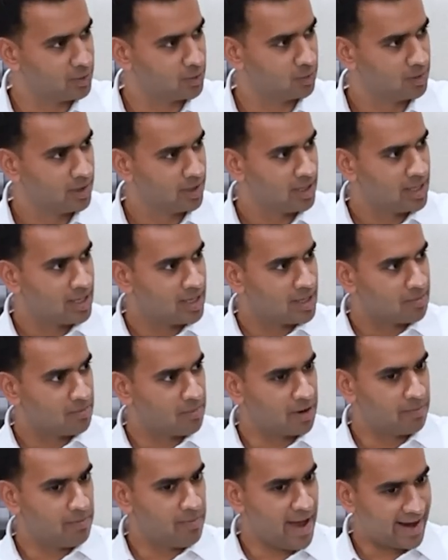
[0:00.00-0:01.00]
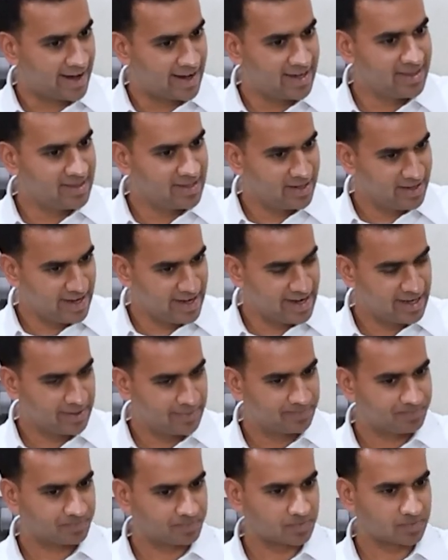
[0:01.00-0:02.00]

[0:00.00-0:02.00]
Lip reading: 2. But back in the day,